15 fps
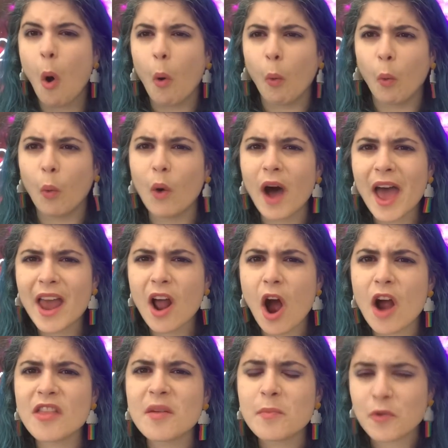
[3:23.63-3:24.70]
What
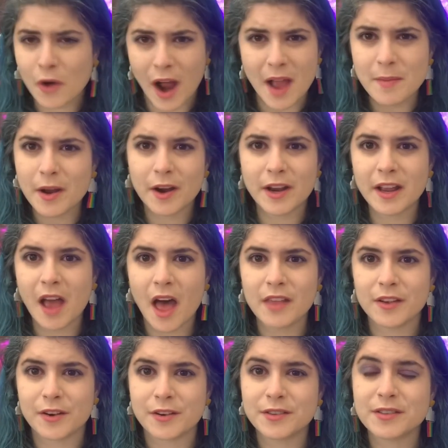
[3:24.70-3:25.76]
are the primary
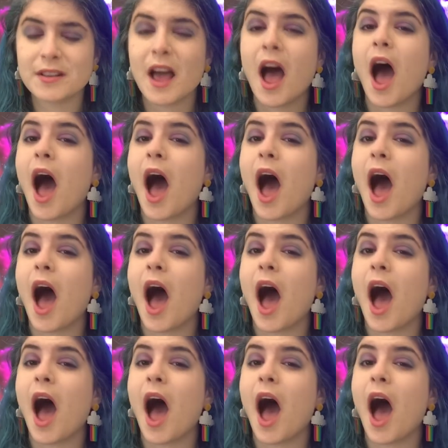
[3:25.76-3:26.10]
colors?